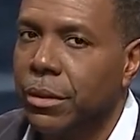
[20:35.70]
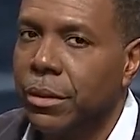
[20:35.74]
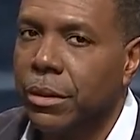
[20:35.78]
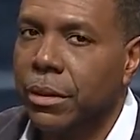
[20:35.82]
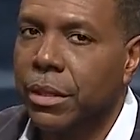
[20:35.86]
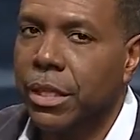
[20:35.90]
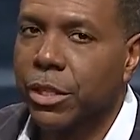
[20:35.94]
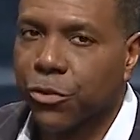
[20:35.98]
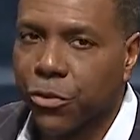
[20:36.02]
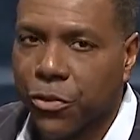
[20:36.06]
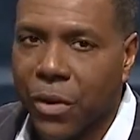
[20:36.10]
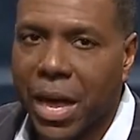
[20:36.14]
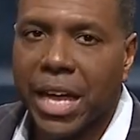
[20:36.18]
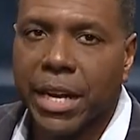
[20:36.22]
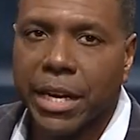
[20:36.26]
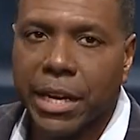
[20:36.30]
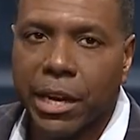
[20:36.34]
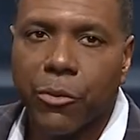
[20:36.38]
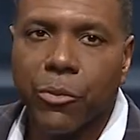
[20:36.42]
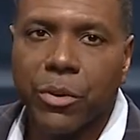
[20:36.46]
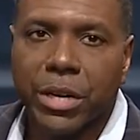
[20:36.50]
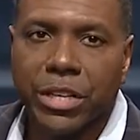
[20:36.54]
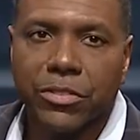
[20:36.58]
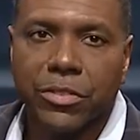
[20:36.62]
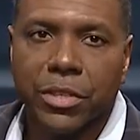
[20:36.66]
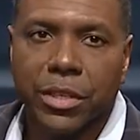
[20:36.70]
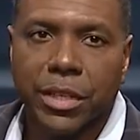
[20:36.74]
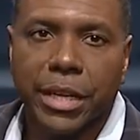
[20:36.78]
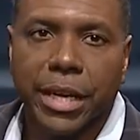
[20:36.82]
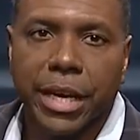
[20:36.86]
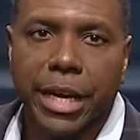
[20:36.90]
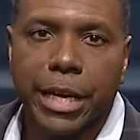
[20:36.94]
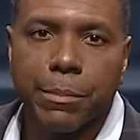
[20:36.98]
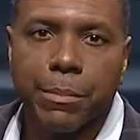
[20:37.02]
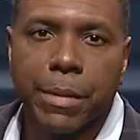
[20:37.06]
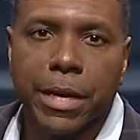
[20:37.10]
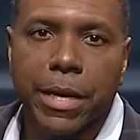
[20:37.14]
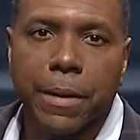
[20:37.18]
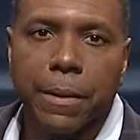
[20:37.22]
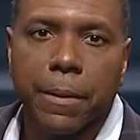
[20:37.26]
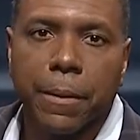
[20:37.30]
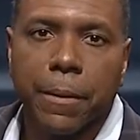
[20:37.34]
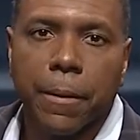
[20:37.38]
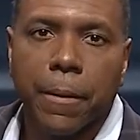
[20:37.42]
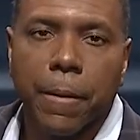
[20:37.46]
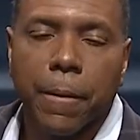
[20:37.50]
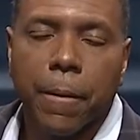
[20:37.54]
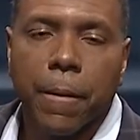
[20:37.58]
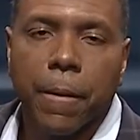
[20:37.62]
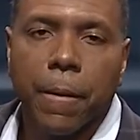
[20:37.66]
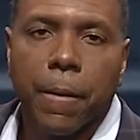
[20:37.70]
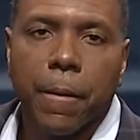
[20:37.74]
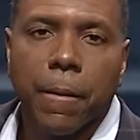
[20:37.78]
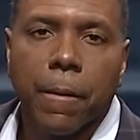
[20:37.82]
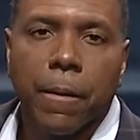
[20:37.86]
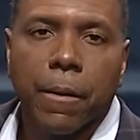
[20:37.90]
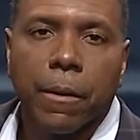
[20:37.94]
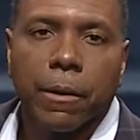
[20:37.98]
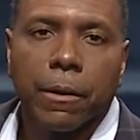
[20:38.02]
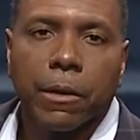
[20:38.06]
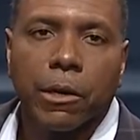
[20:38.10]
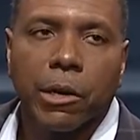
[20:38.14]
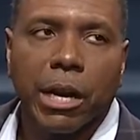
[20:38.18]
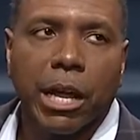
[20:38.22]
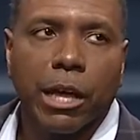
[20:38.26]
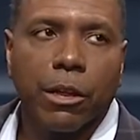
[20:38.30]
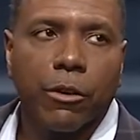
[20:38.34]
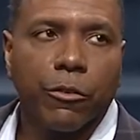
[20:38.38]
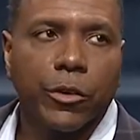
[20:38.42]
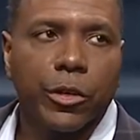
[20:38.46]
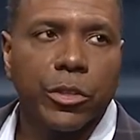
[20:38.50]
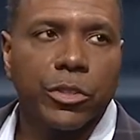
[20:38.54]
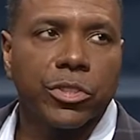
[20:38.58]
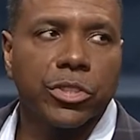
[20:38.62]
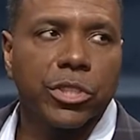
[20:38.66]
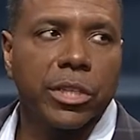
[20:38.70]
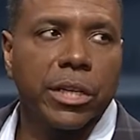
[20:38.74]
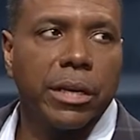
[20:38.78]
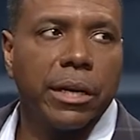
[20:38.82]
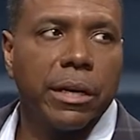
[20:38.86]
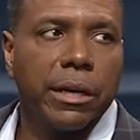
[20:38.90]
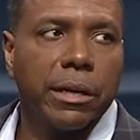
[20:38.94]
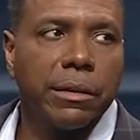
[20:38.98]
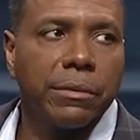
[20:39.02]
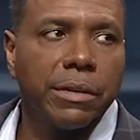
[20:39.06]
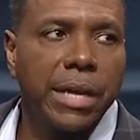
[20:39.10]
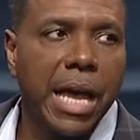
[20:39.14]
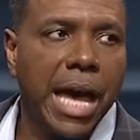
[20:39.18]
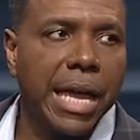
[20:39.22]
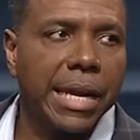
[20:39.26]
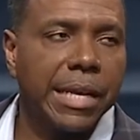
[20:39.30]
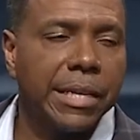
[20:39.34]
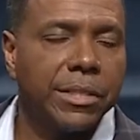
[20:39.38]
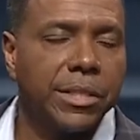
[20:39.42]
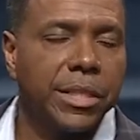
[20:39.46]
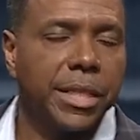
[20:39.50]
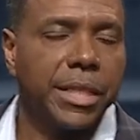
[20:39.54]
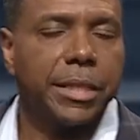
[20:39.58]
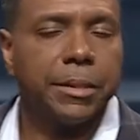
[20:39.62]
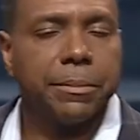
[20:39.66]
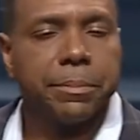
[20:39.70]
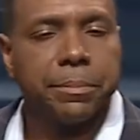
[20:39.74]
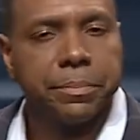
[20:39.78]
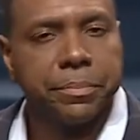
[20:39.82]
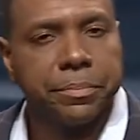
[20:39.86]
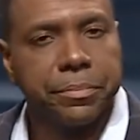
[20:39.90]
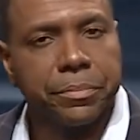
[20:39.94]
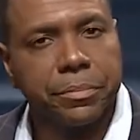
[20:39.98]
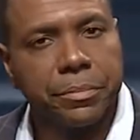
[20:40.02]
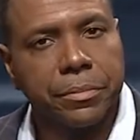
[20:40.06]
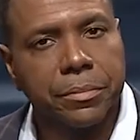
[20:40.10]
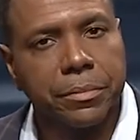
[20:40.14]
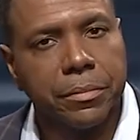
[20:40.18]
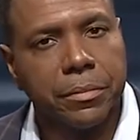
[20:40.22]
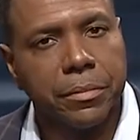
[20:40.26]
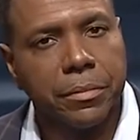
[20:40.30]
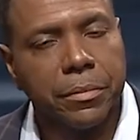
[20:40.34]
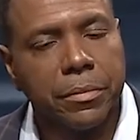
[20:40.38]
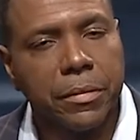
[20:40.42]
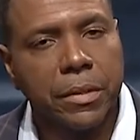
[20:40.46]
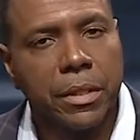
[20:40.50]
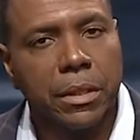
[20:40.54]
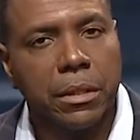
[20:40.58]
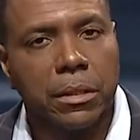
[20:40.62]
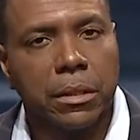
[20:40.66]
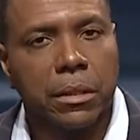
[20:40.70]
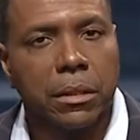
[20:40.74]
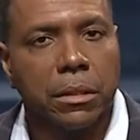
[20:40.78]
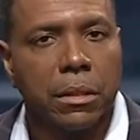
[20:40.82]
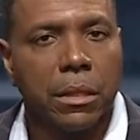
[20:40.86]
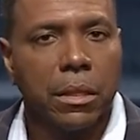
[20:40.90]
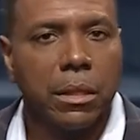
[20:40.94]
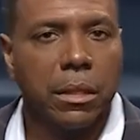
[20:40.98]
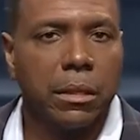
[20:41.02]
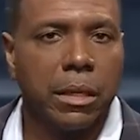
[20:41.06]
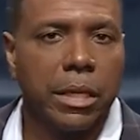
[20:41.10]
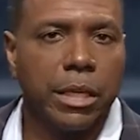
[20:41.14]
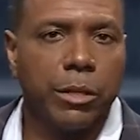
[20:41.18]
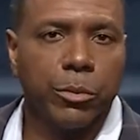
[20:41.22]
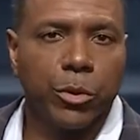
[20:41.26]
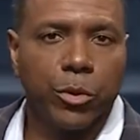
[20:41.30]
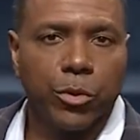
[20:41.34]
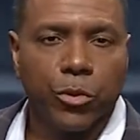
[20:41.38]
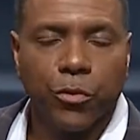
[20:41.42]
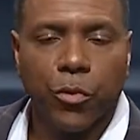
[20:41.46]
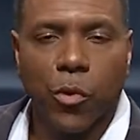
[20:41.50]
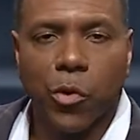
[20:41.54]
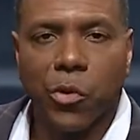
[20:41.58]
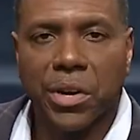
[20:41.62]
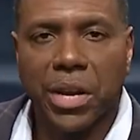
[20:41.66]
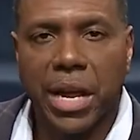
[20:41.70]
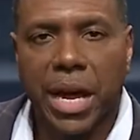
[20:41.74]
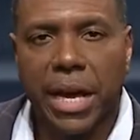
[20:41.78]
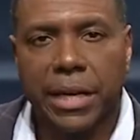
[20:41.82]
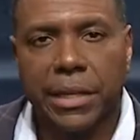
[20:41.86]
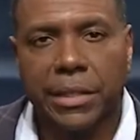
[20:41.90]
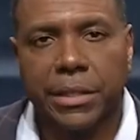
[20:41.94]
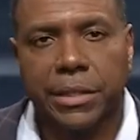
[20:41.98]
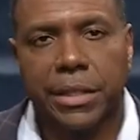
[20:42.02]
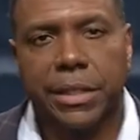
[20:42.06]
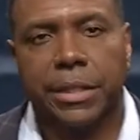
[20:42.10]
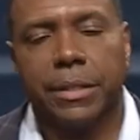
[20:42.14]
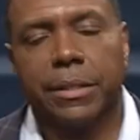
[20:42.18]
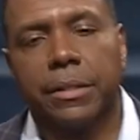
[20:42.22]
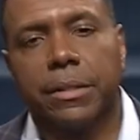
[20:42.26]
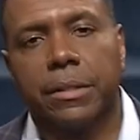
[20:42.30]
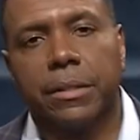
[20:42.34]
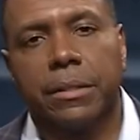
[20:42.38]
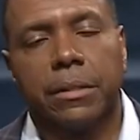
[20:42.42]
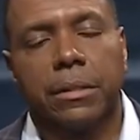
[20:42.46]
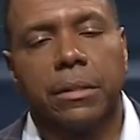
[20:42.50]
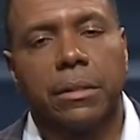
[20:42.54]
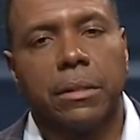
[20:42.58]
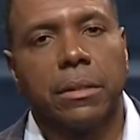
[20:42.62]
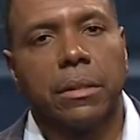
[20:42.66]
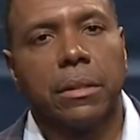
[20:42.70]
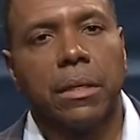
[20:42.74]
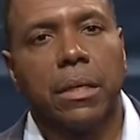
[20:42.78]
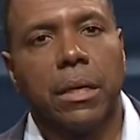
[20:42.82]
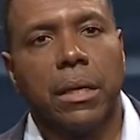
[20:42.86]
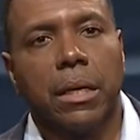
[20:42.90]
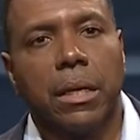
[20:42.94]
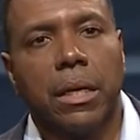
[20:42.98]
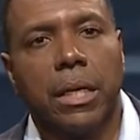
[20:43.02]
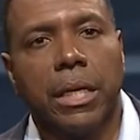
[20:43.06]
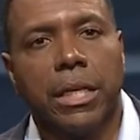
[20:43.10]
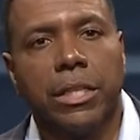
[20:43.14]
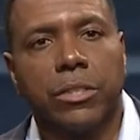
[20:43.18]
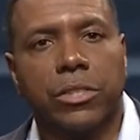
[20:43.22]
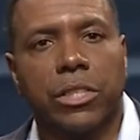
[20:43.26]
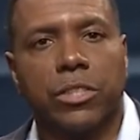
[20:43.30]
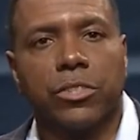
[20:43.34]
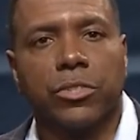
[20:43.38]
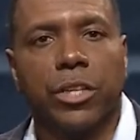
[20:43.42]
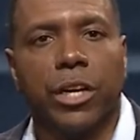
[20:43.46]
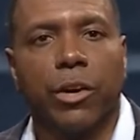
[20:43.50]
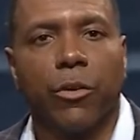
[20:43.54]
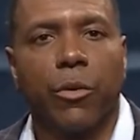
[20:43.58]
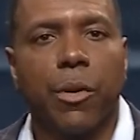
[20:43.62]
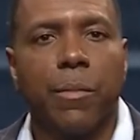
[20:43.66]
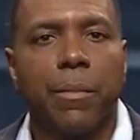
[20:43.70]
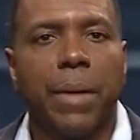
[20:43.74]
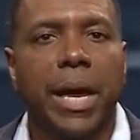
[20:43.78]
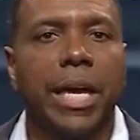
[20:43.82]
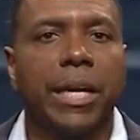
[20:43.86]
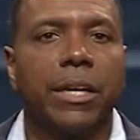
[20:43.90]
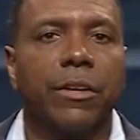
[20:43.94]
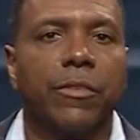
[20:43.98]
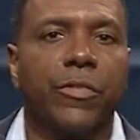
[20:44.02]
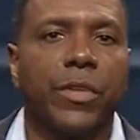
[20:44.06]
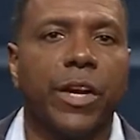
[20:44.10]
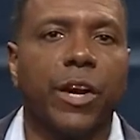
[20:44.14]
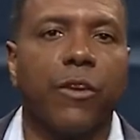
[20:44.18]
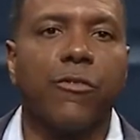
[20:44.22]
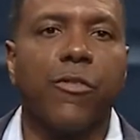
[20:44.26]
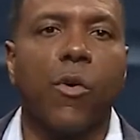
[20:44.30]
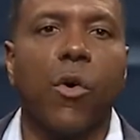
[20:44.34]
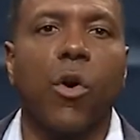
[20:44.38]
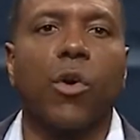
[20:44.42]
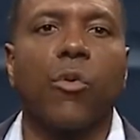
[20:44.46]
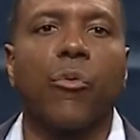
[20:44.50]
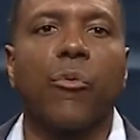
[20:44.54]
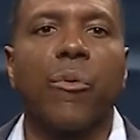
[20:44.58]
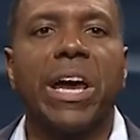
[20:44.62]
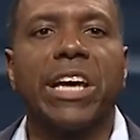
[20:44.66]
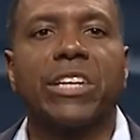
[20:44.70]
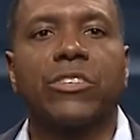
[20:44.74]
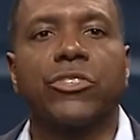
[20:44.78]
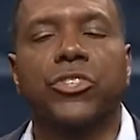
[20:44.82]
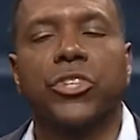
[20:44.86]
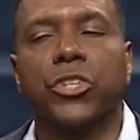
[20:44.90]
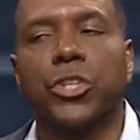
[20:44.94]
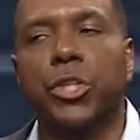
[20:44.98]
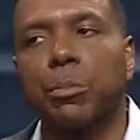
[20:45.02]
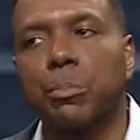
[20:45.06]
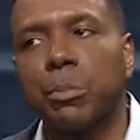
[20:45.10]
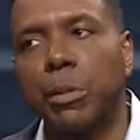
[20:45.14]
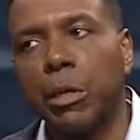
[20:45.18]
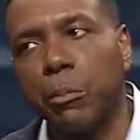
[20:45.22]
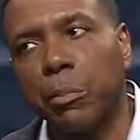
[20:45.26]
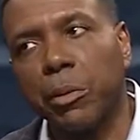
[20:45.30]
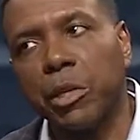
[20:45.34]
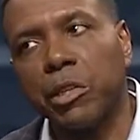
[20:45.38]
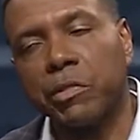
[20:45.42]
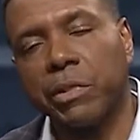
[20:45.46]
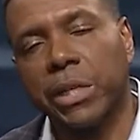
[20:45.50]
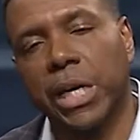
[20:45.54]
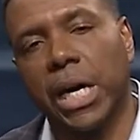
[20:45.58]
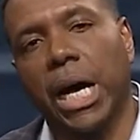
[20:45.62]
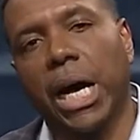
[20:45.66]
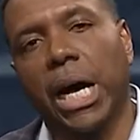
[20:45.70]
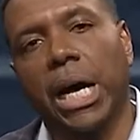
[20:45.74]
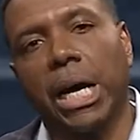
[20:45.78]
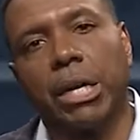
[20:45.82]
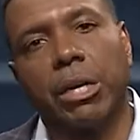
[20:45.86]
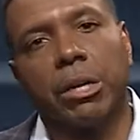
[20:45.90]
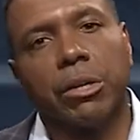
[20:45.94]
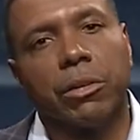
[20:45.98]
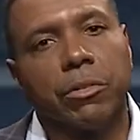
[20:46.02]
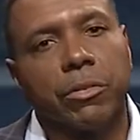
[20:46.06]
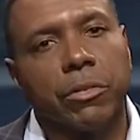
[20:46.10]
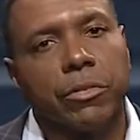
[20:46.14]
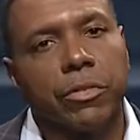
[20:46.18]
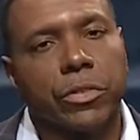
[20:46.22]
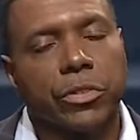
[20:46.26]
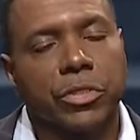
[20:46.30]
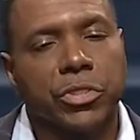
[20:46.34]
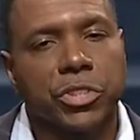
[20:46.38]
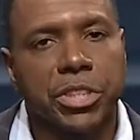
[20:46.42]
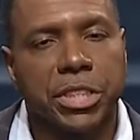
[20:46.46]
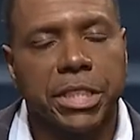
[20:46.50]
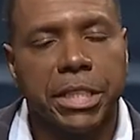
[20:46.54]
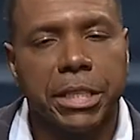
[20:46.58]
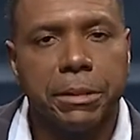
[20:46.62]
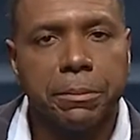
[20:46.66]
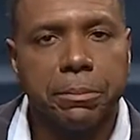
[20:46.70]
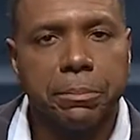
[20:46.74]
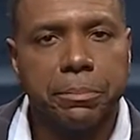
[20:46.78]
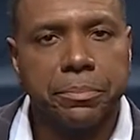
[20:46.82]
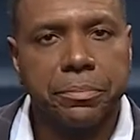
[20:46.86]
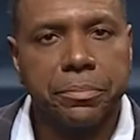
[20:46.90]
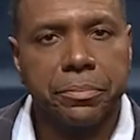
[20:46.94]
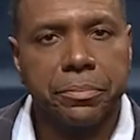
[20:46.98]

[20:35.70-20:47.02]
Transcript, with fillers: Let's find that rest today. Amen. Amen. Go down to verse uh, 9 and 10. Hebrews 4 9 and 10. He says, There remaineth therefore a rest to the people of God. Verse 10.